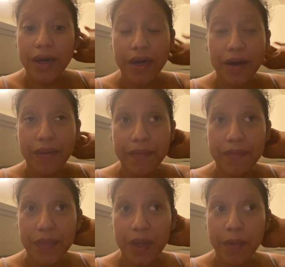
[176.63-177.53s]

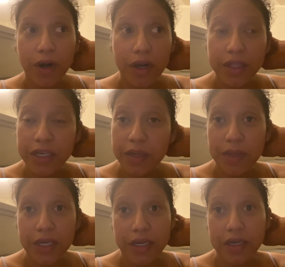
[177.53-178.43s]
I'm calling
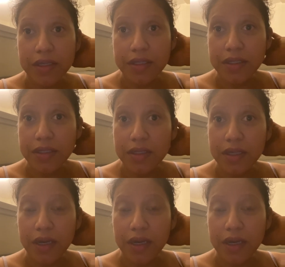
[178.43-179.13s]
because